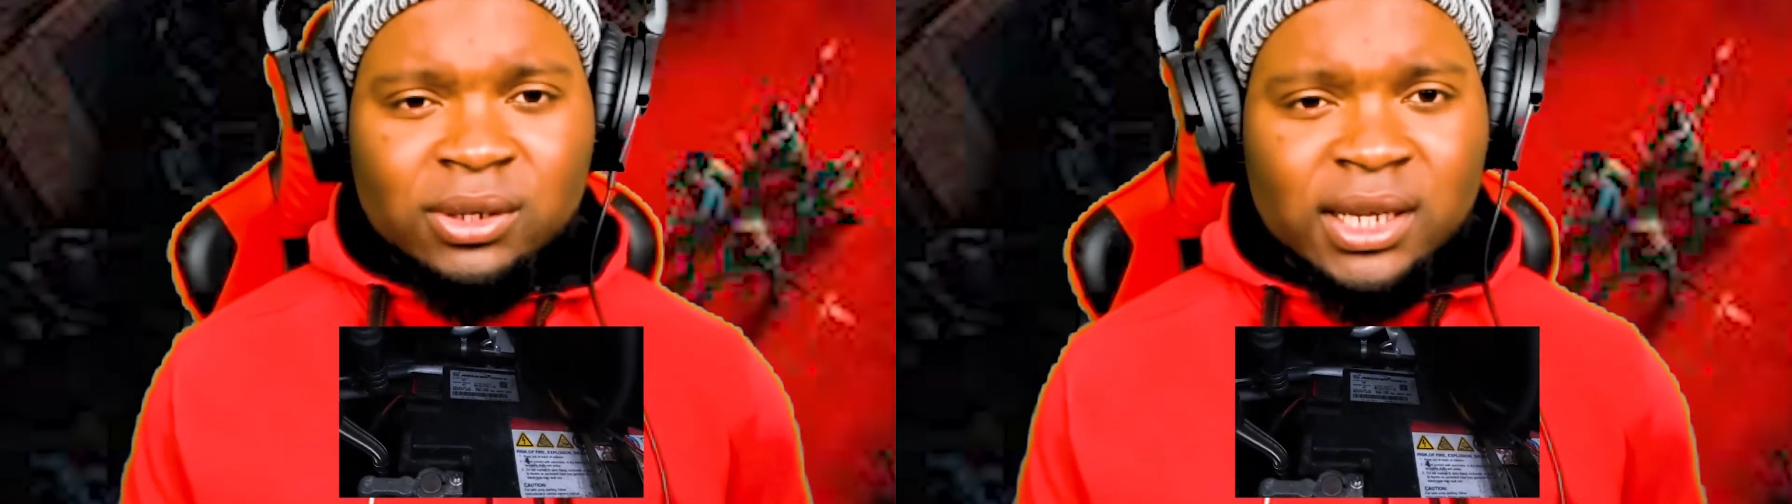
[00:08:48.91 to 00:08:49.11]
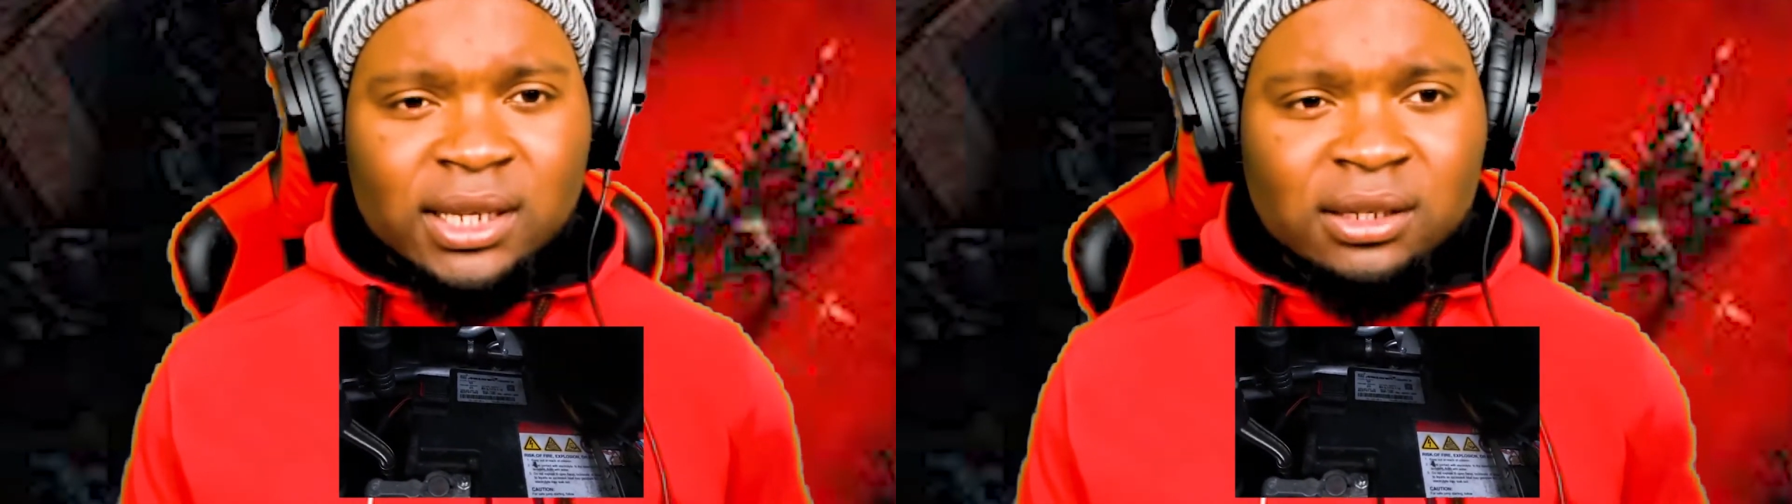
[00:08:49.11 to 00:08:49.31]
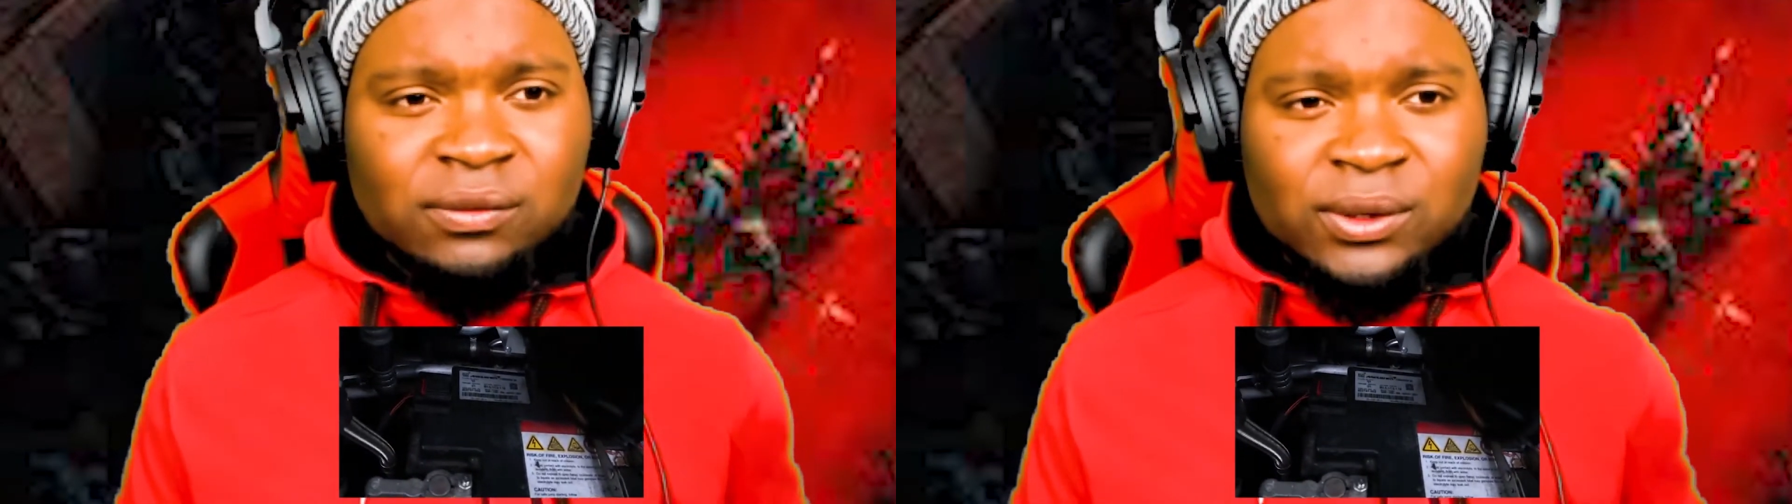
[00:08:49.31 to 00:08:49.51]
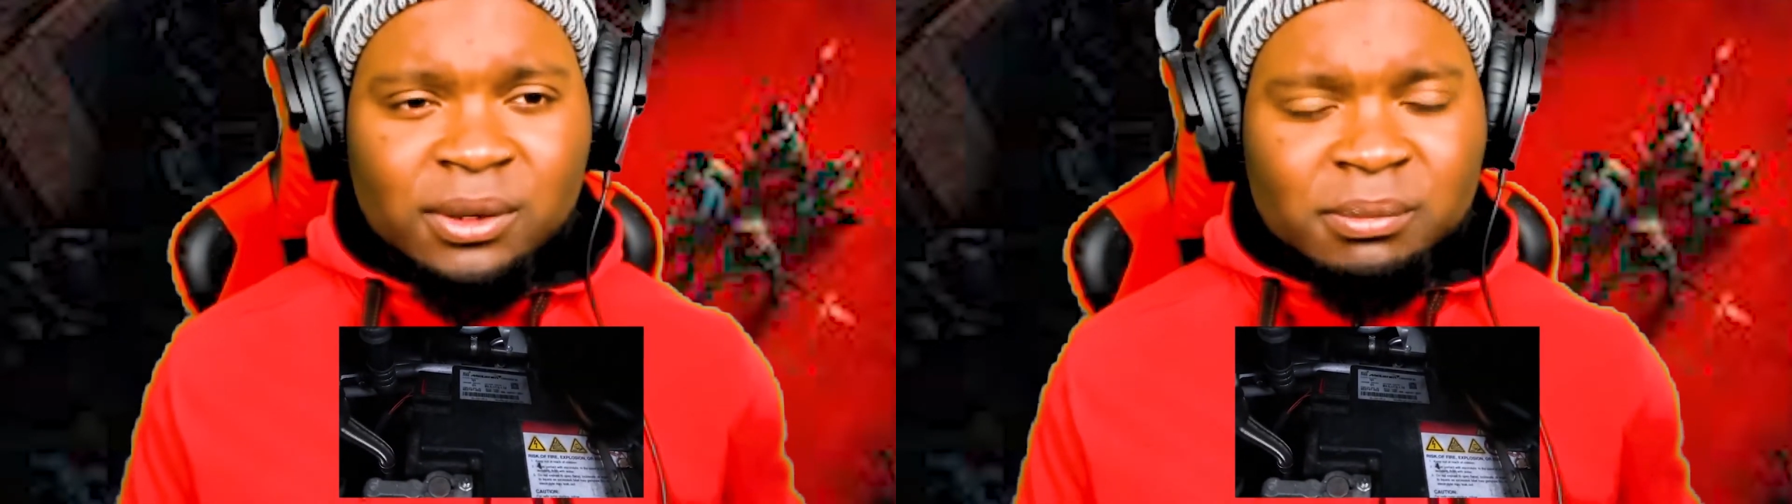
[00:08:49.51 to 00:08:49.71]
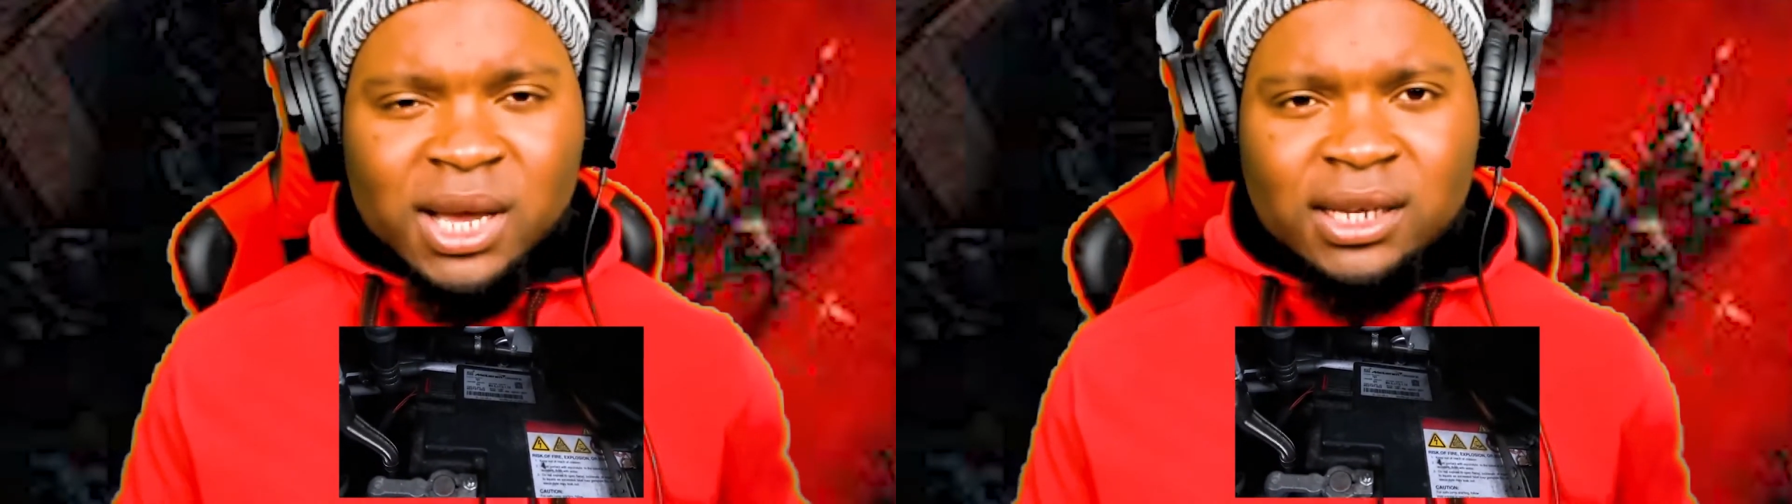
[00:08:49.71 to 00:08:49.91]
Like, if you
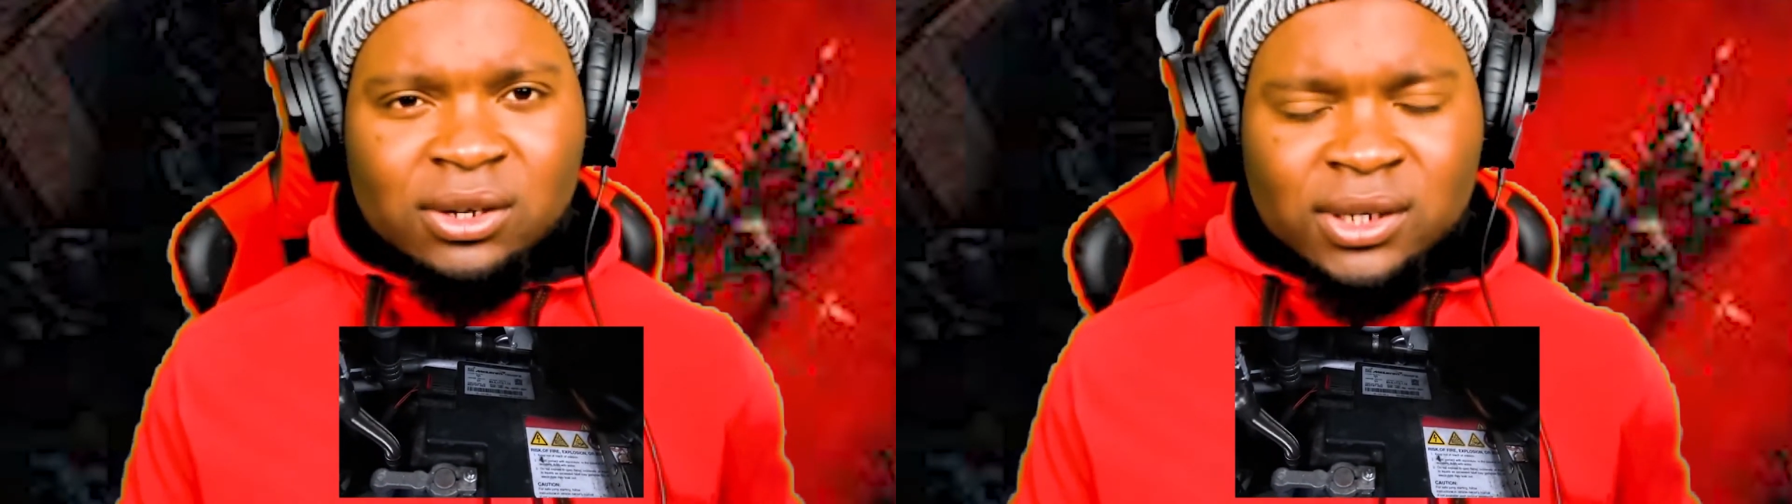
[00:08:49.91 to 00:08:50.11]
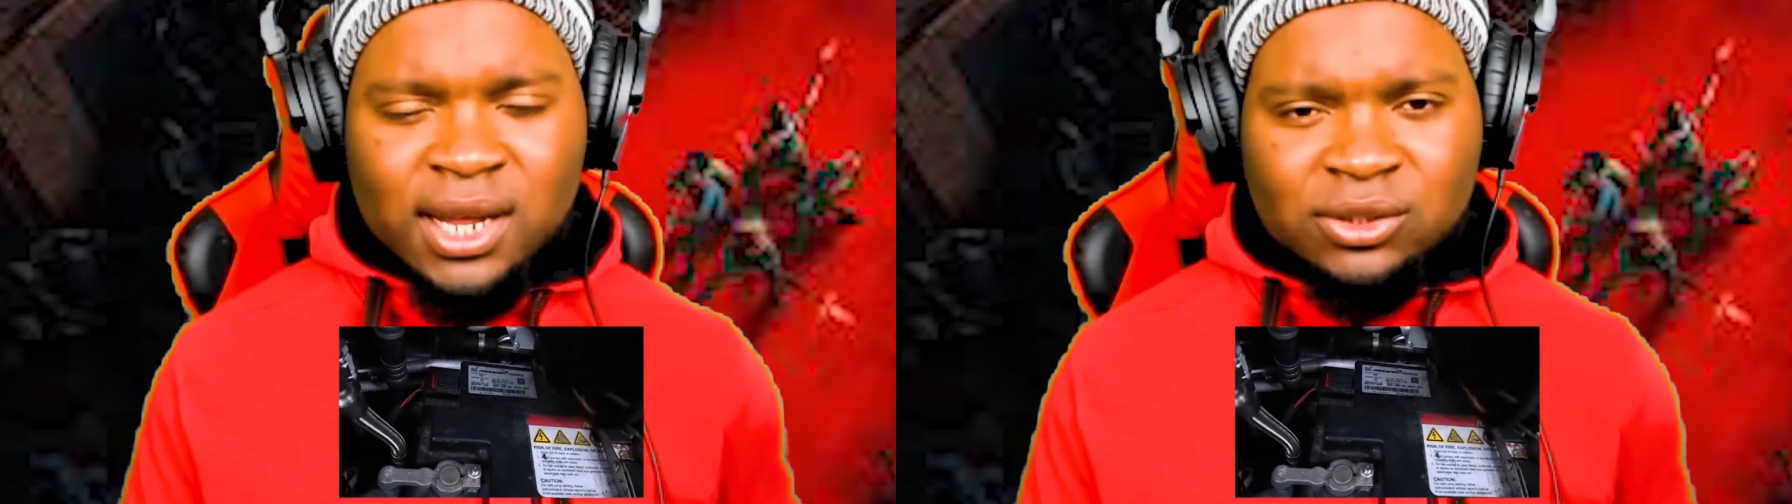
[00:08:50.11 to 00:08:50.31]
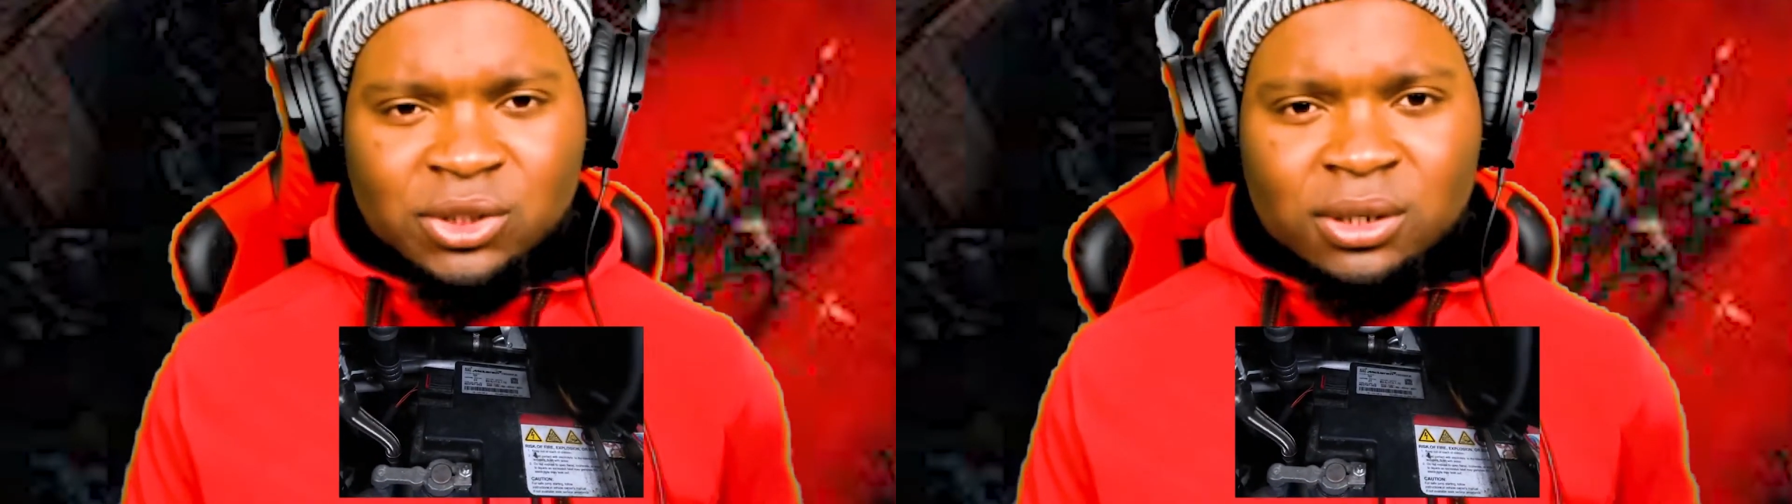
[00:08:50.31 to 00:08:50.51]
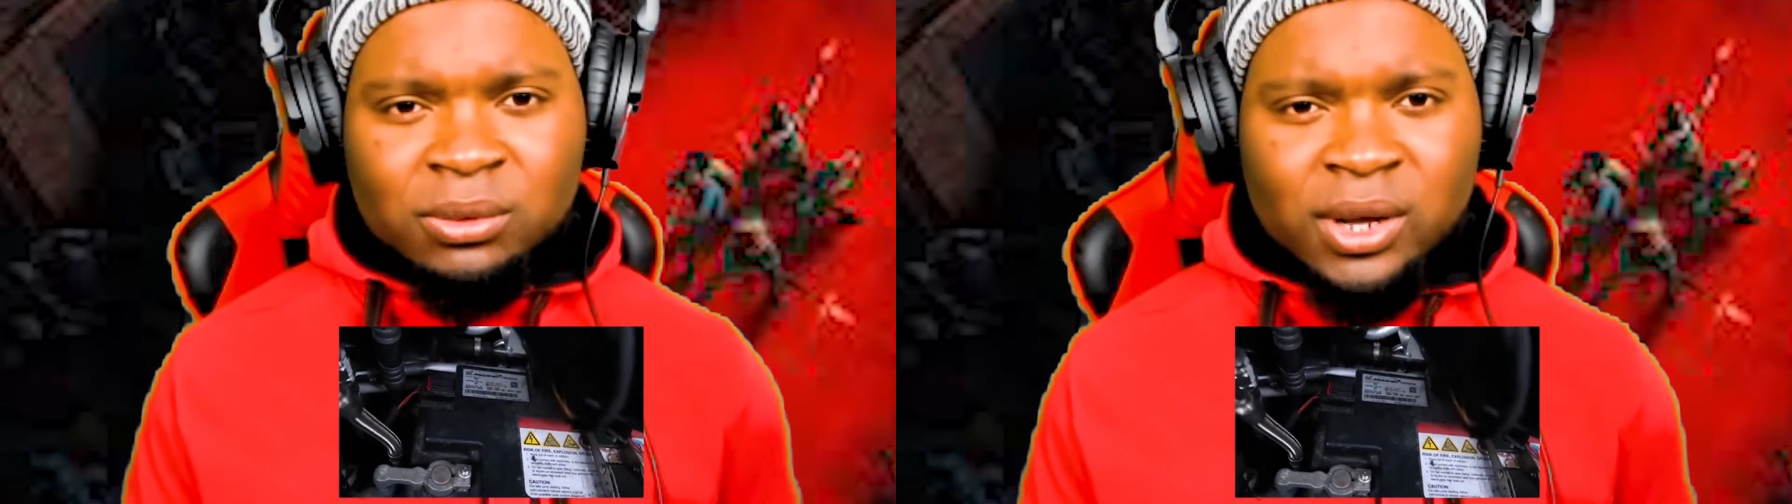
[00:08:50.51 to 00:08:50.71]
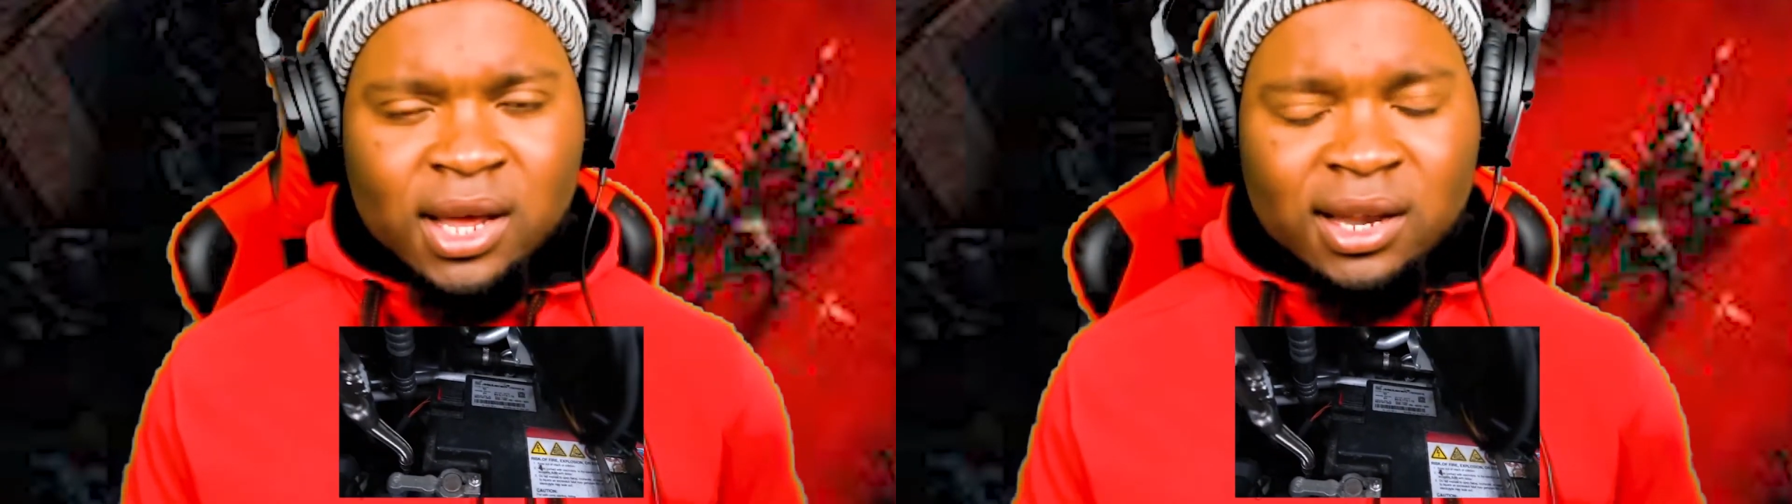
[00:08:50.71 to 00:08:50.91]
don't mind all that
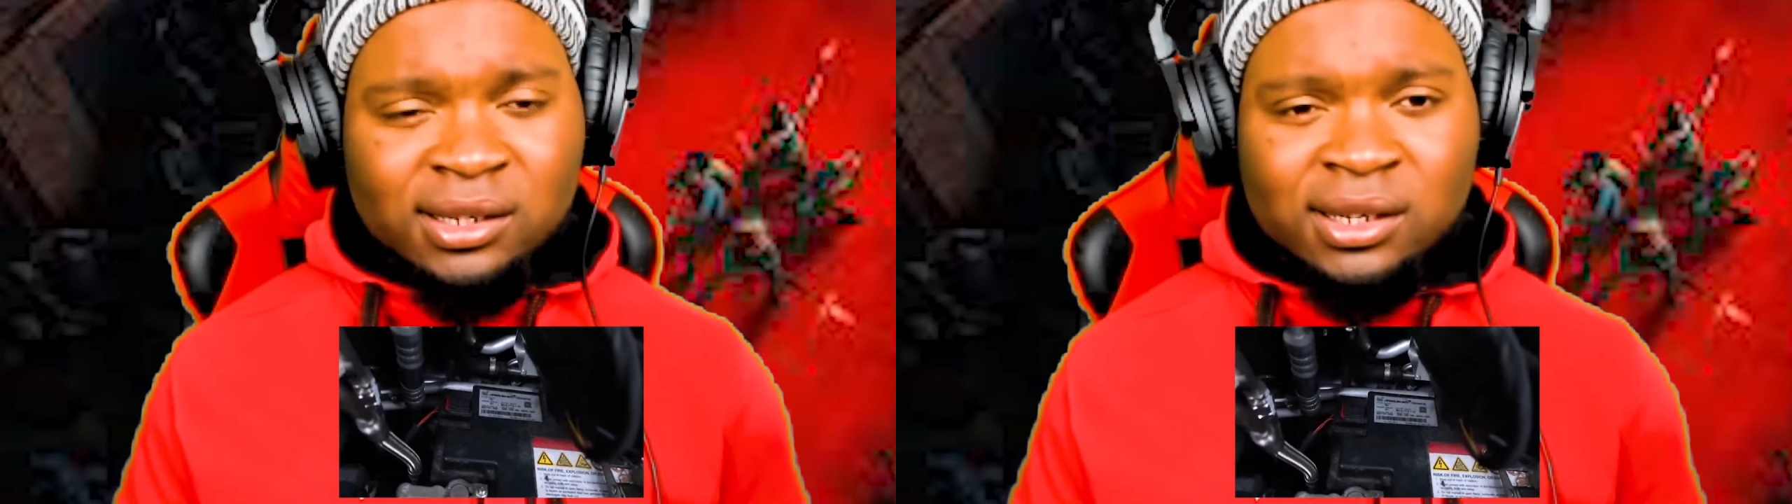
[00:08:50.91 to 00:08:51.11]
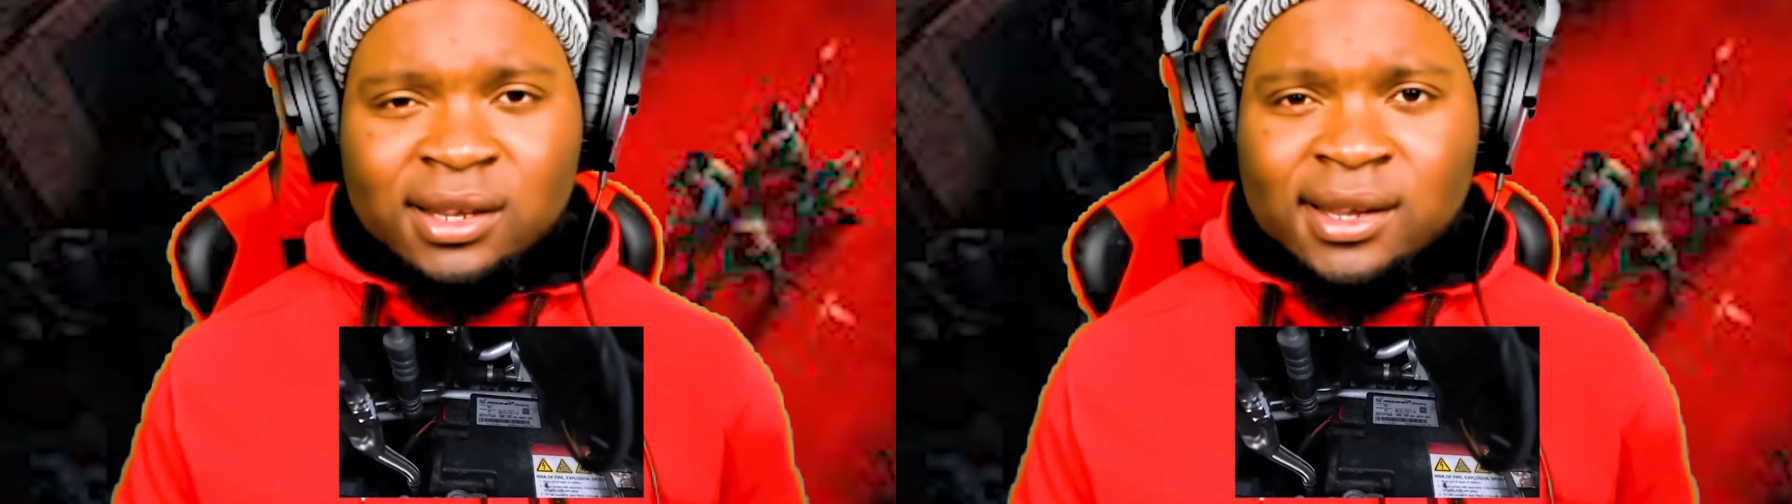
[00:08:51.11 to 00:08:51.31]
trouble, and